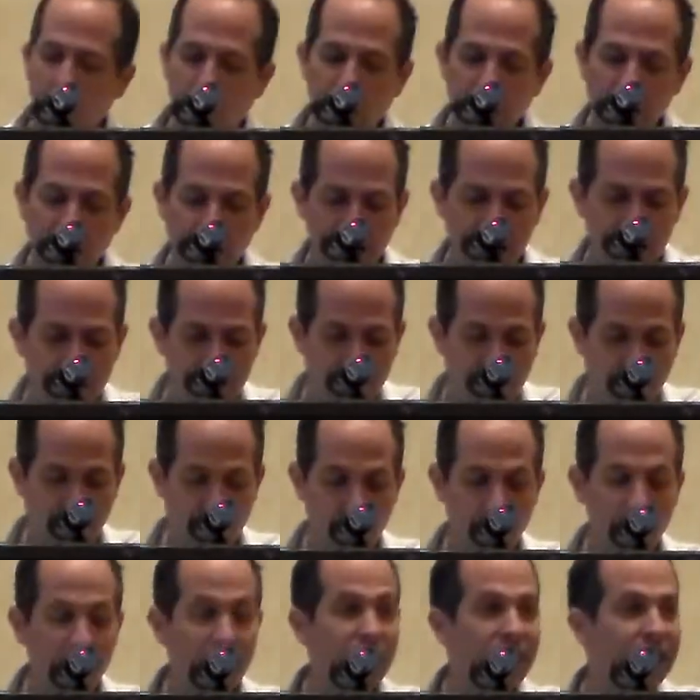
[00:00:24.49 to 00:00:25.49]
When I
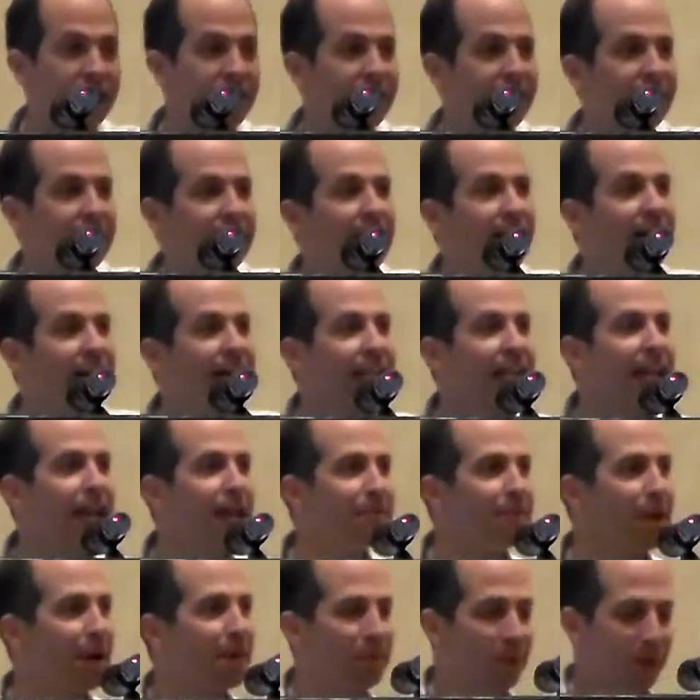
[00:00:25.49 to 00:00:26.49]
first
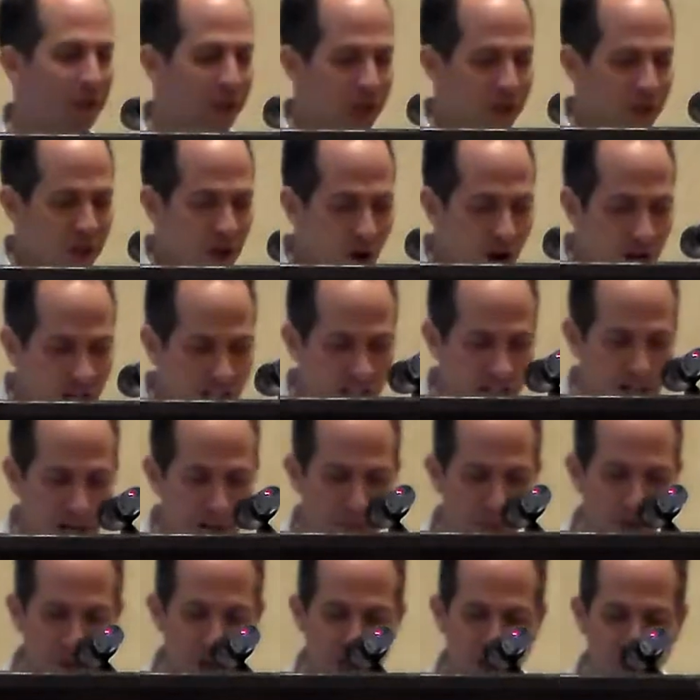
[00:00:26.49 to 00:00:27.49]
came up with this talk a
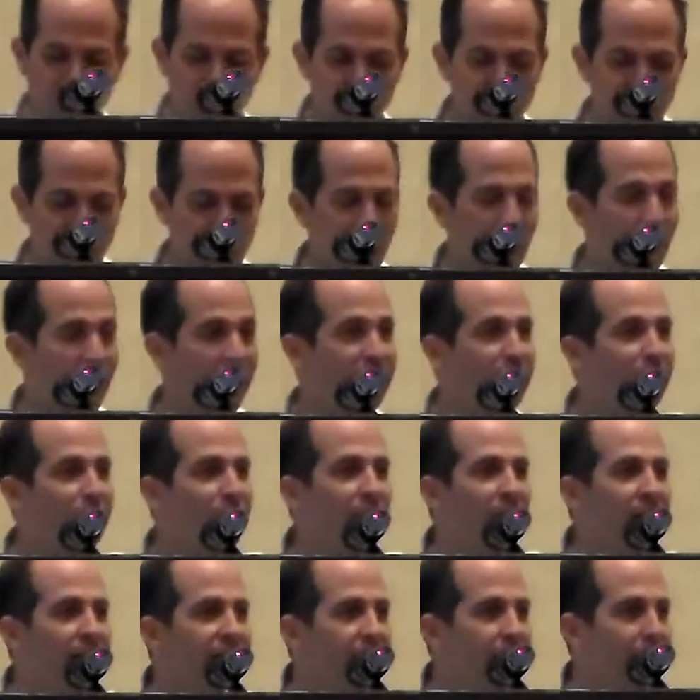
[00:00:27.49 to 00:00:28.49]
couple of years ago, I
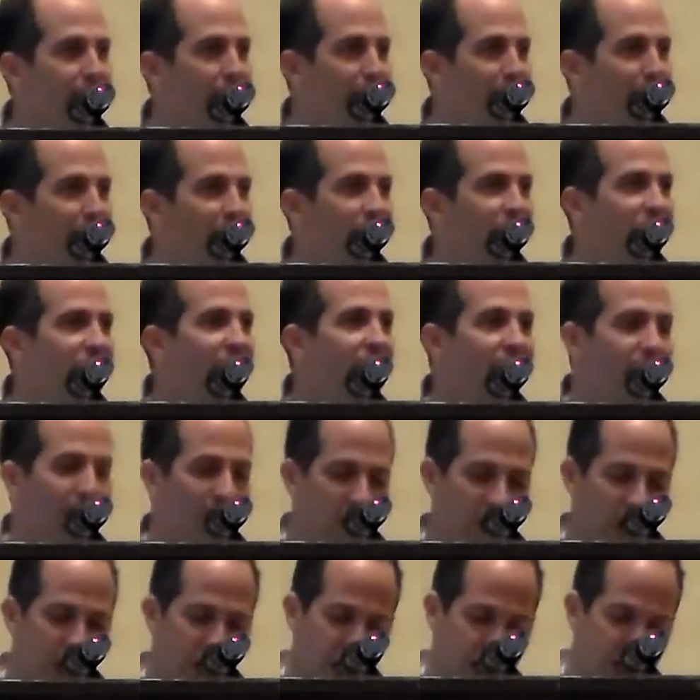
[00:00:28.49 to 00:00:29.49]
tried to come up with a
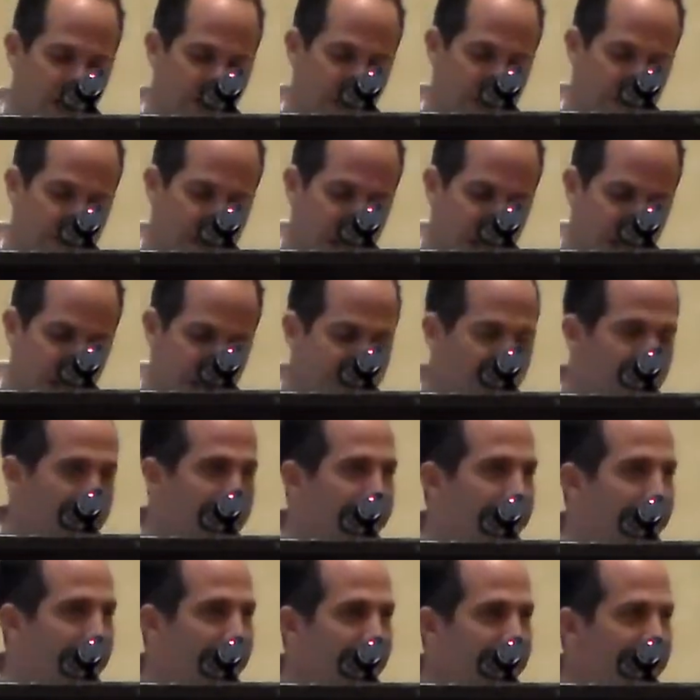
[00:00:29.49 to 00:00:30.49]
definition of
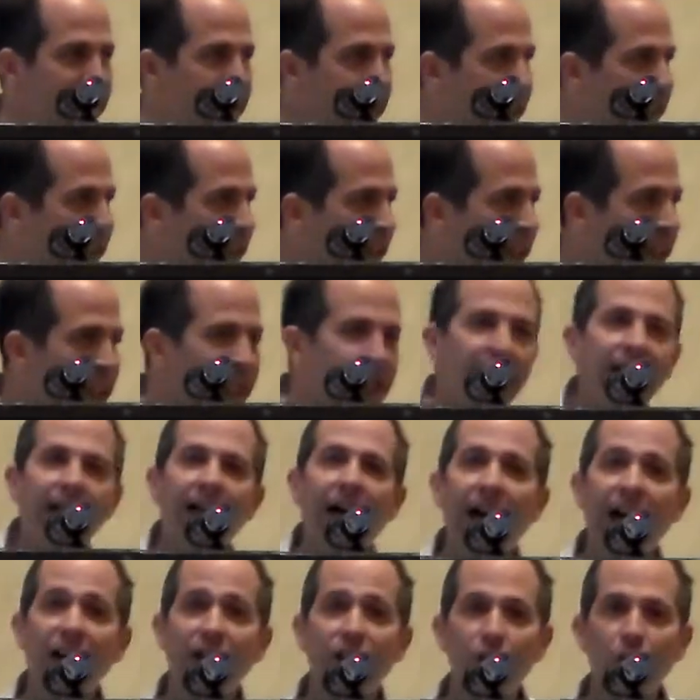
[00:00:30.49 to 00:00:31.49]
impeachment.
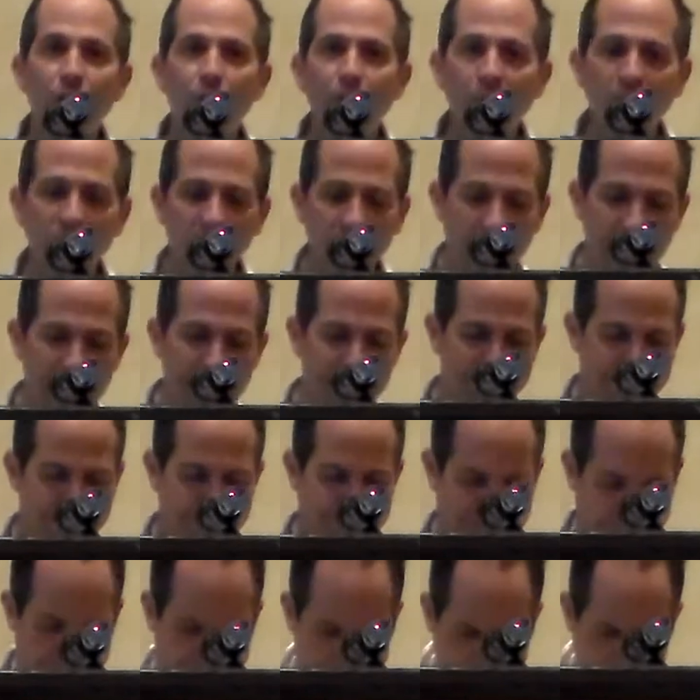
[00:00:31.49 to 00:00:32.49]
I Googled
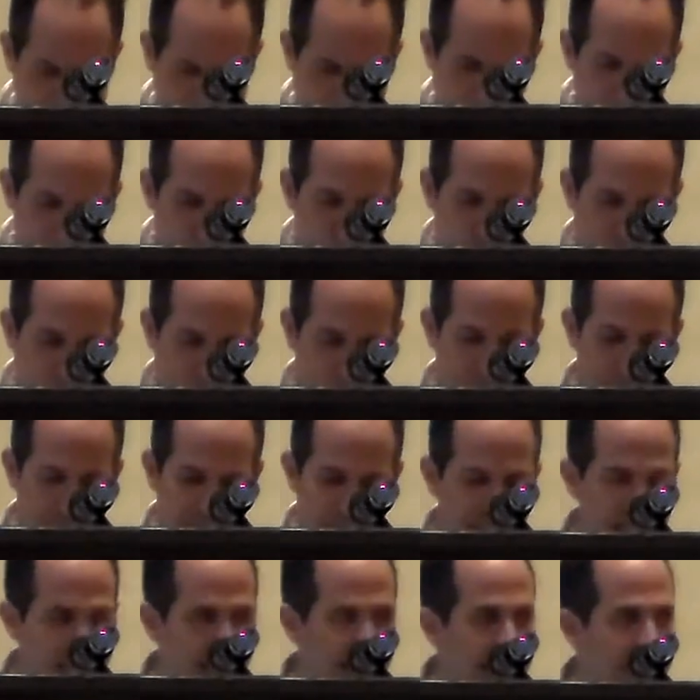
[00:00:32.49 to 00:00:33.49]
it, I
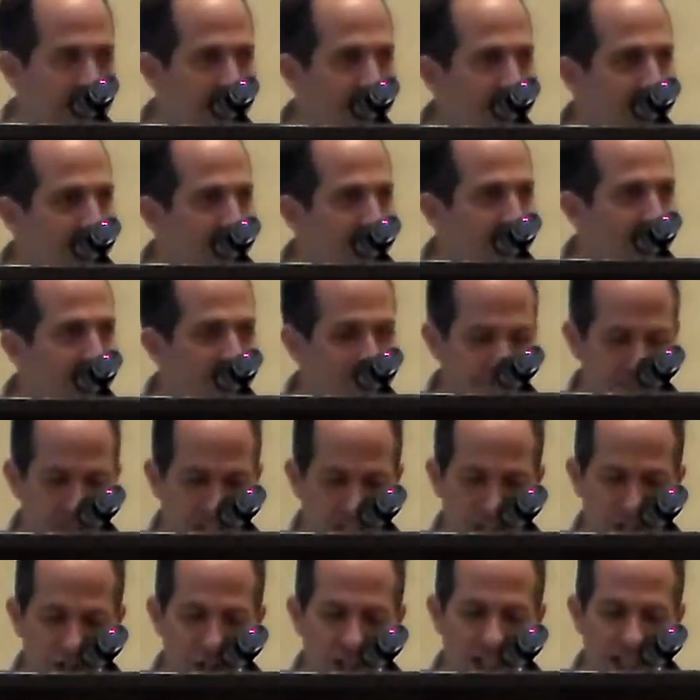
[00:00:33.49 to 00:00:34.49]
Wikipedia'd it,
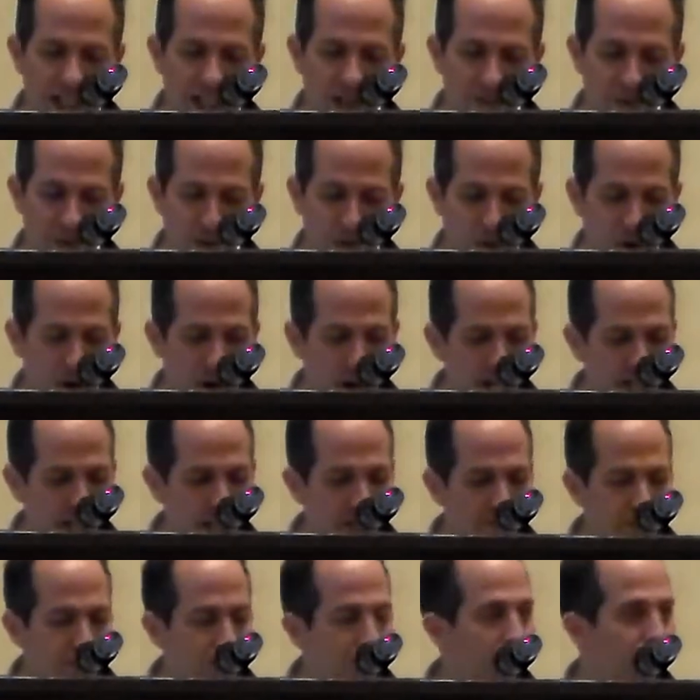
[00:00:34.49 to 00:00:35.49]
I checked a
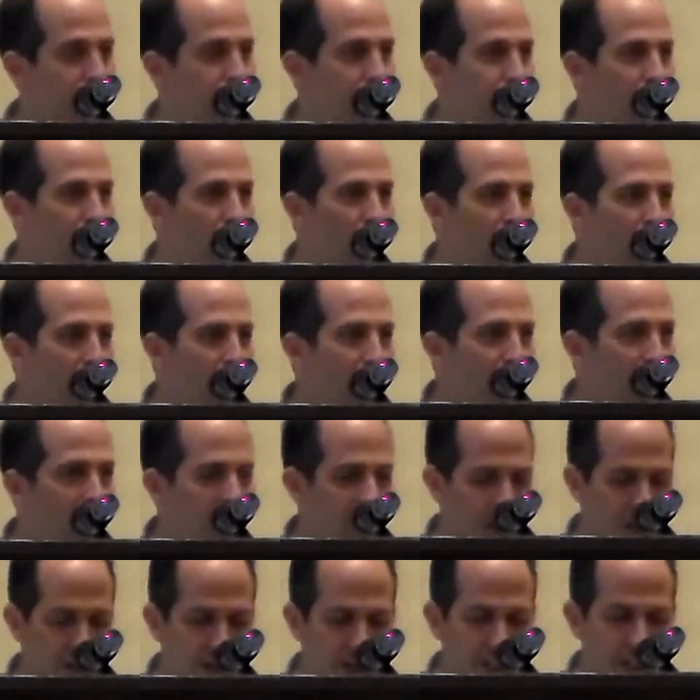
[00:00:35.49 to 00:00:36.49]
variety of law
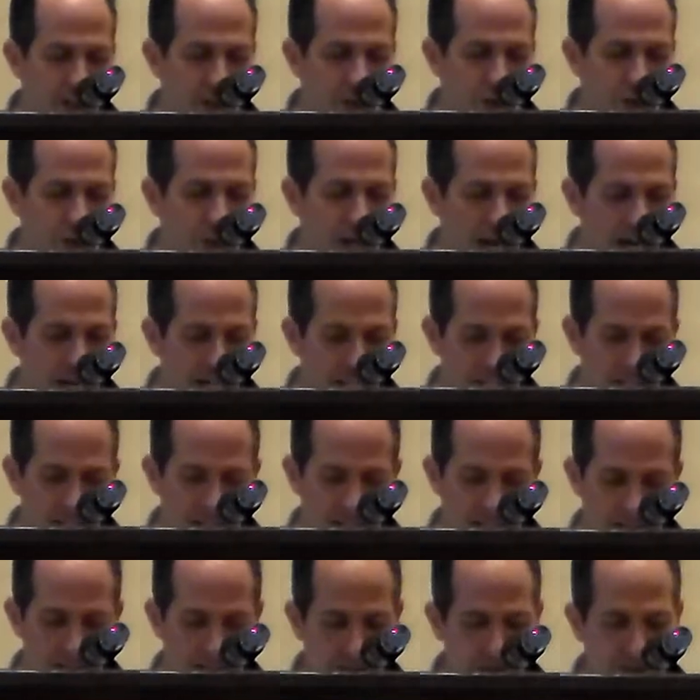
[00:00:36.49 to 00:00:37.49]
books, legal texts,
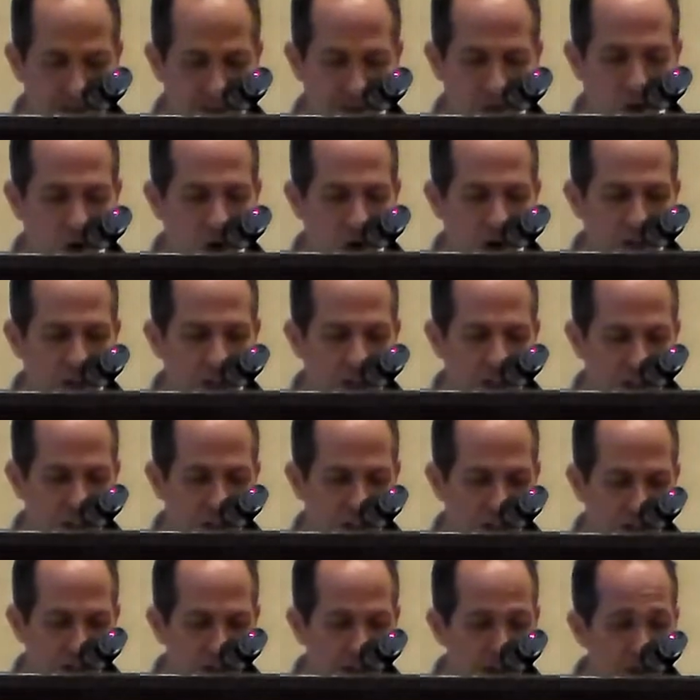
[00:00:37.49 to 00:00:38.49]
law
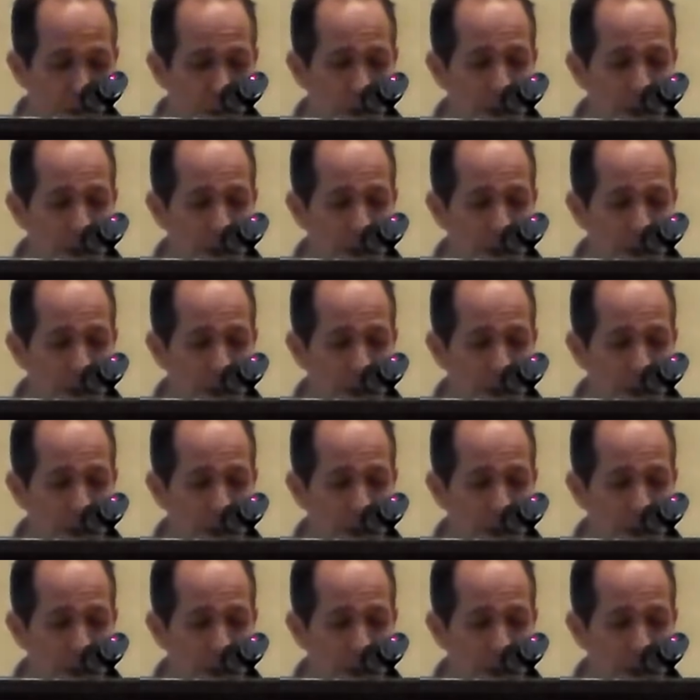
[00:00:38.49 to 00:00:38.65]
dictionaries.